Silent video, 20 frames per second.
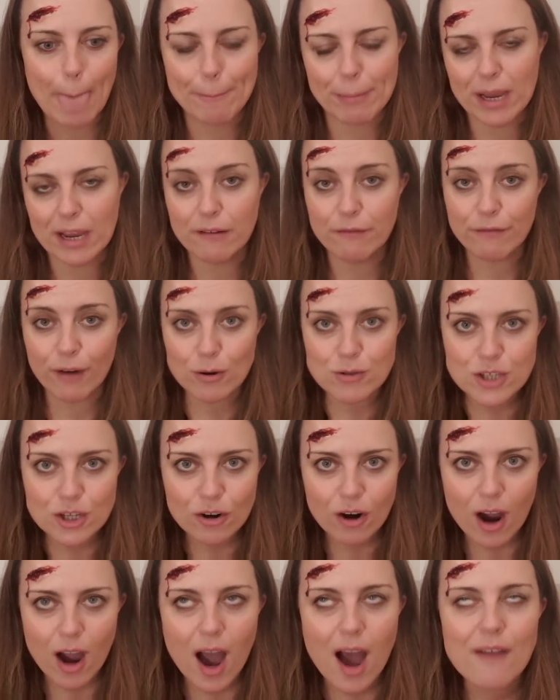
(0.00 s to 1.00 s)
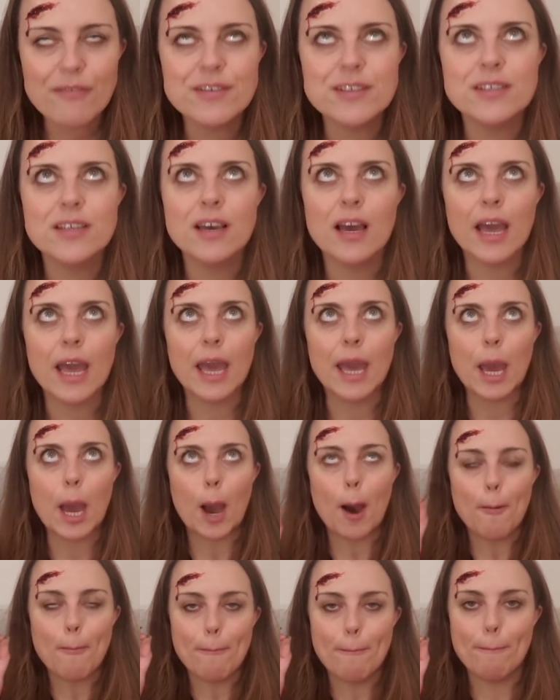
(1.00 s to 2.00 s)
but in photographs,
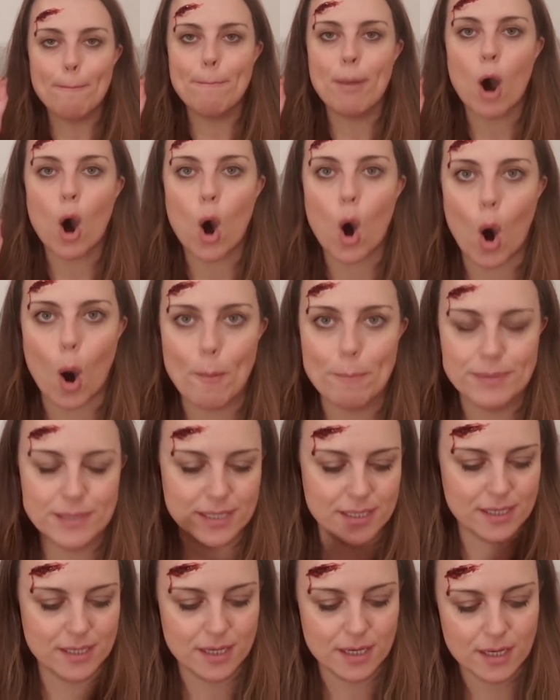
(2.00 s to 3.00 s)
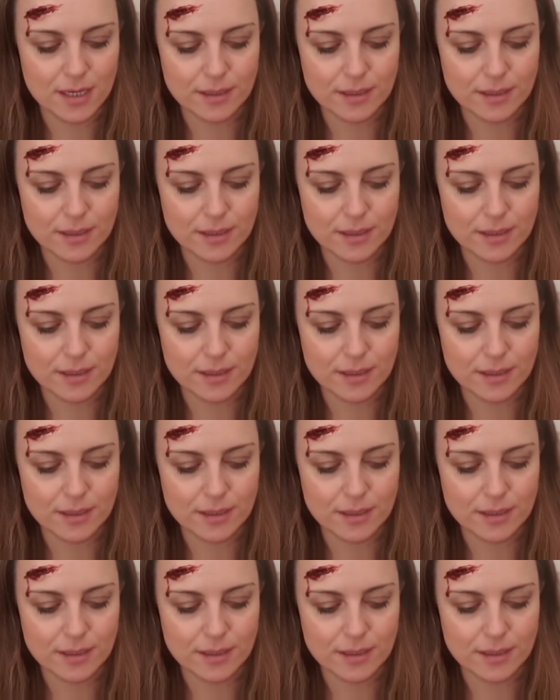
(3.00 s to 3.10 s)
it pops.